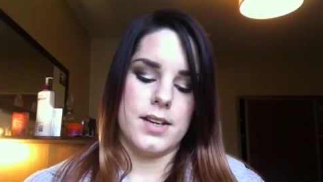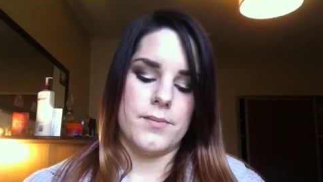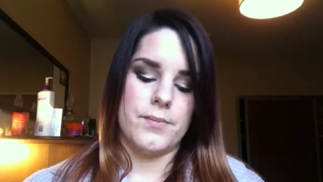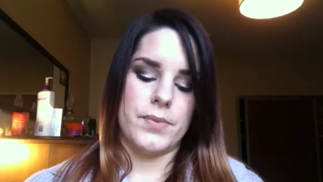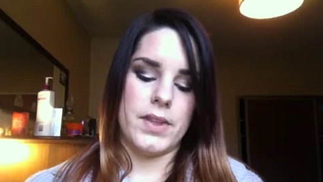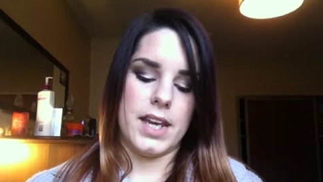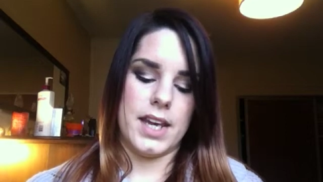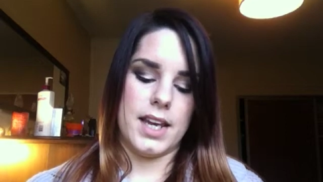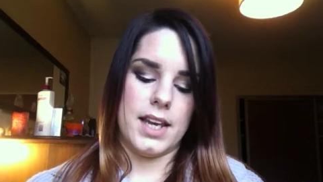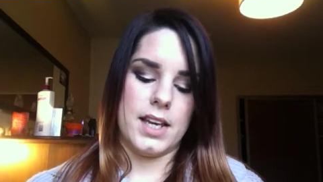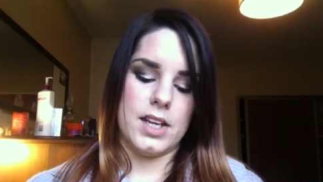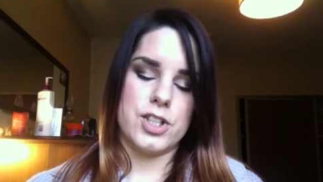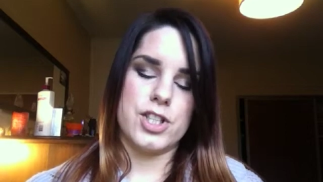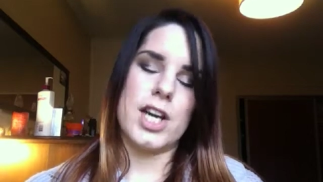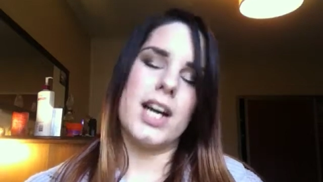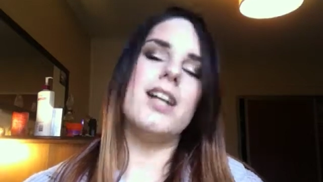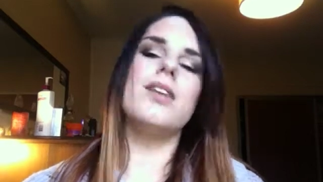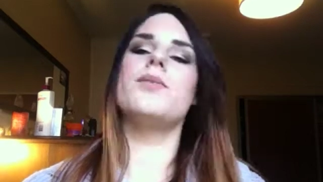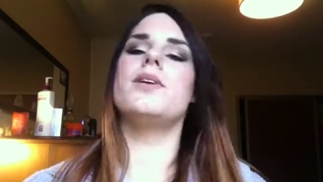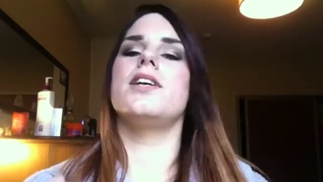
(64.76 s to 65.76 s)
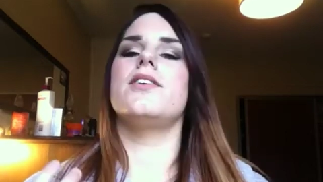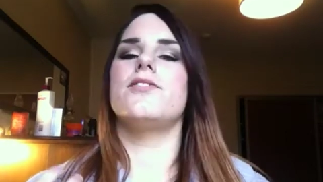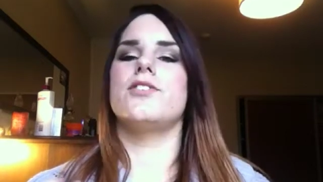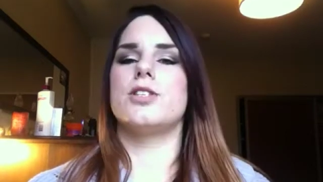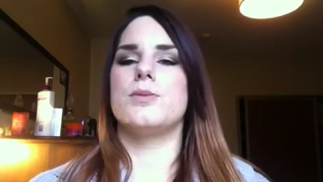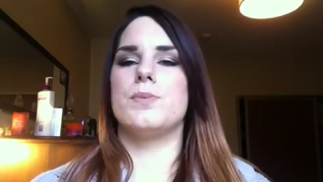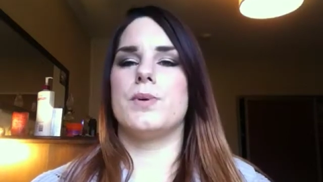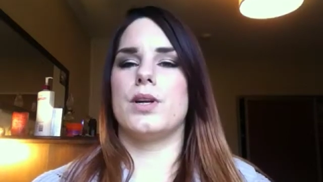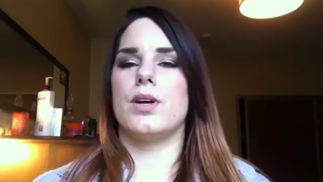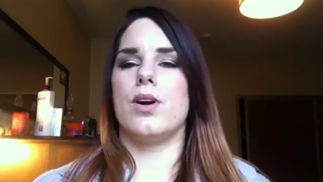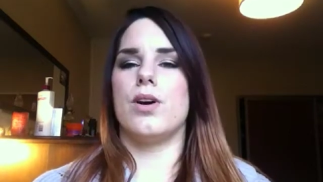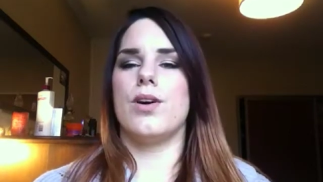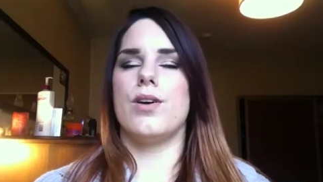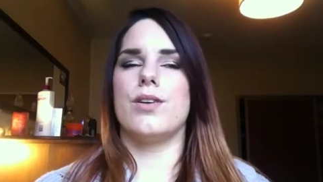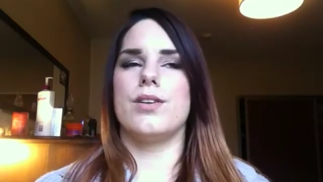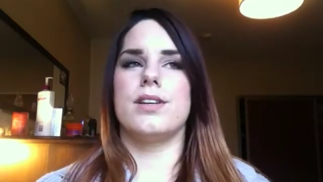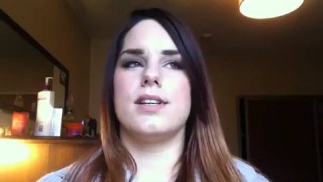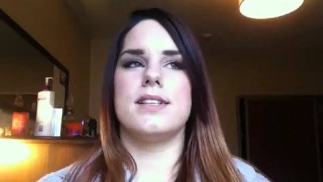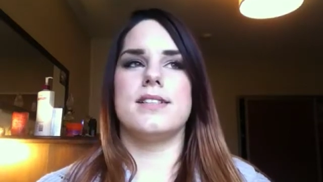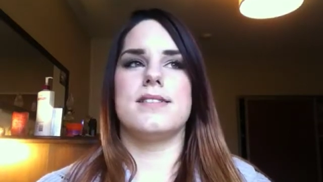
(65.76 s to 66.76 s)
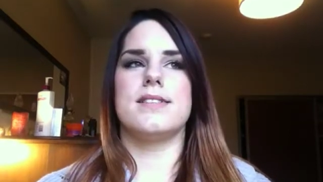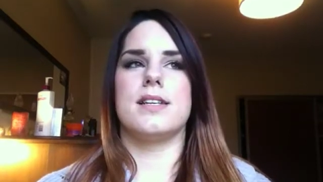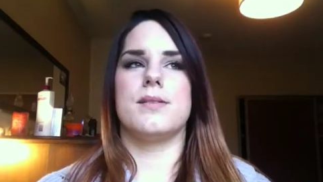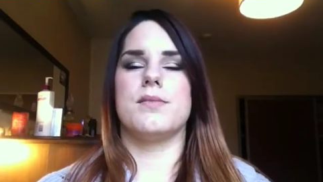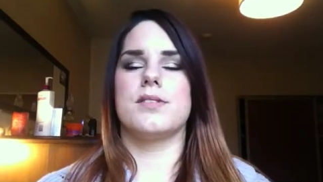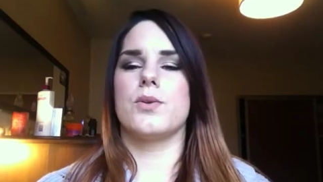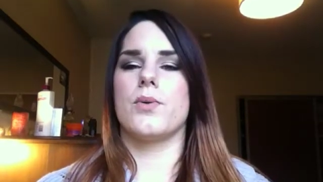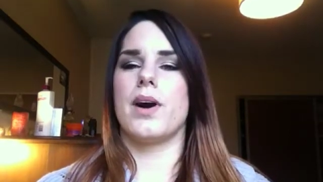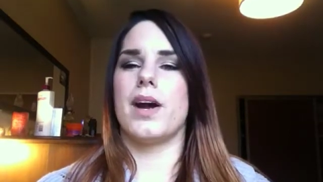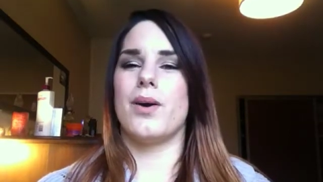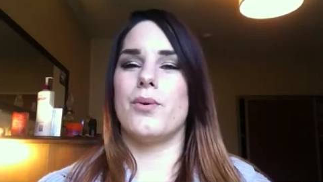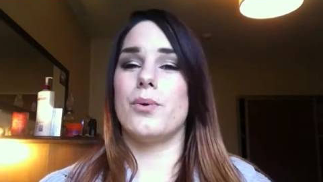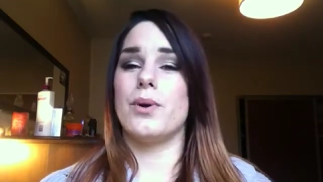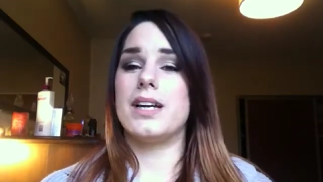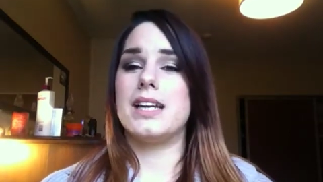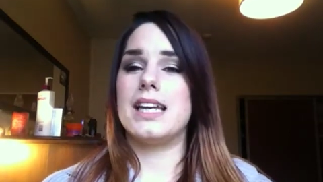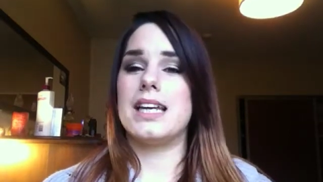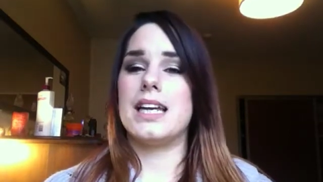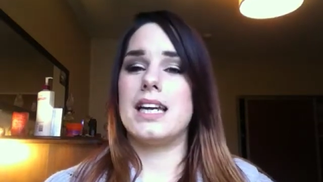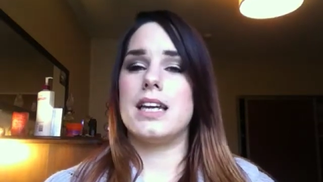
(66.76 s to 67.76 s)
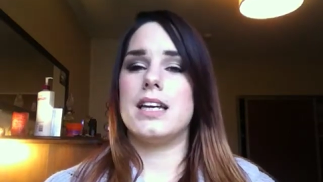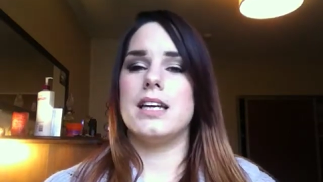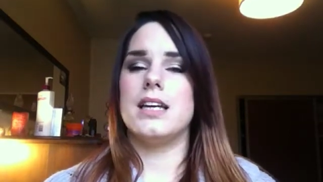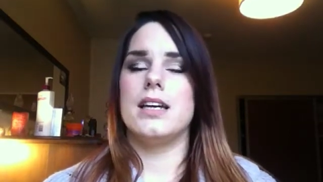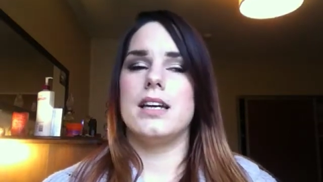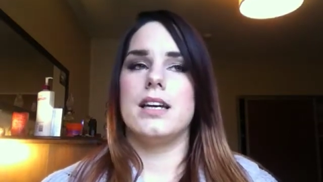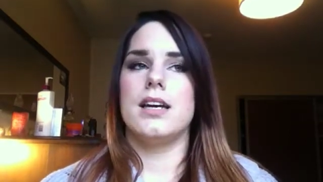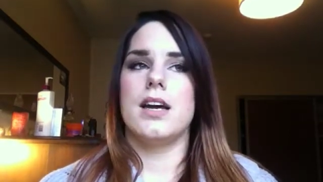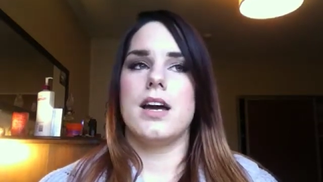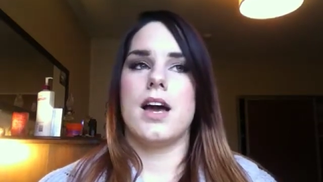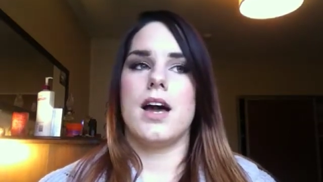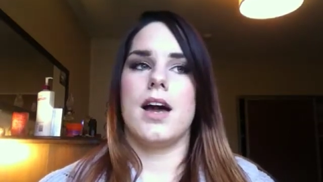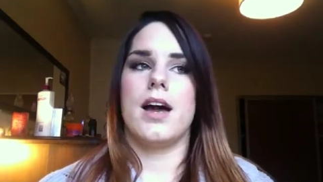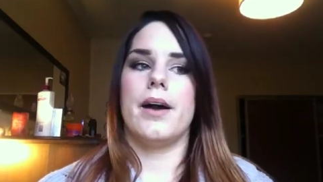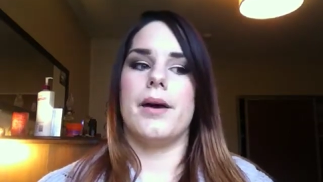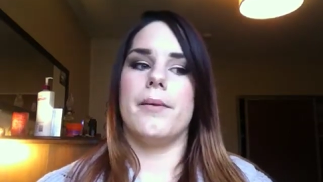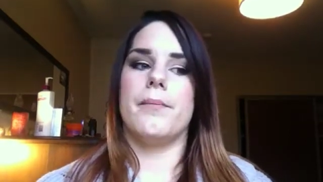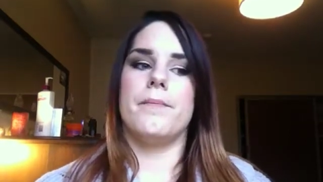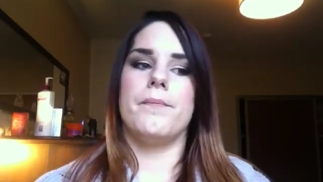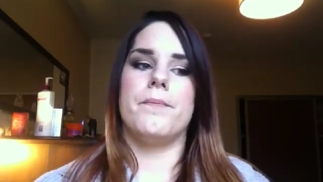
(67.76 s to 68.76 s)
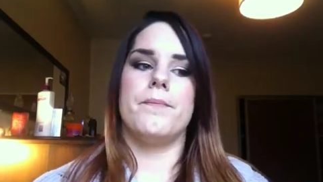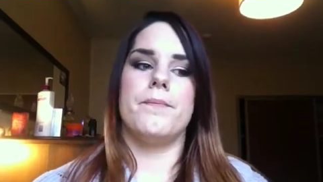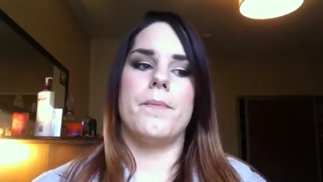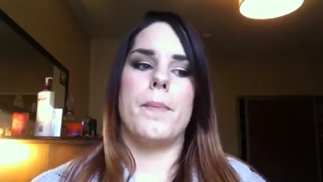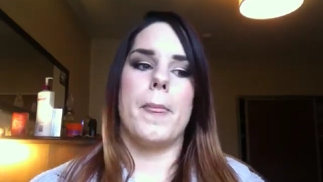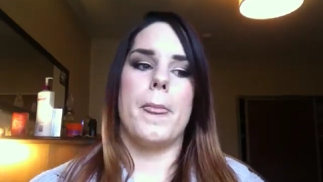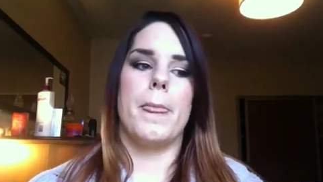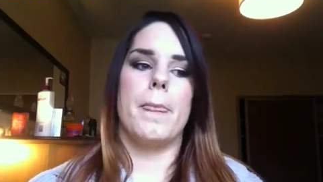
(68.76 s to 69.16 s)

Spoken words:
The gel, when you first put it on, seems quite oily. I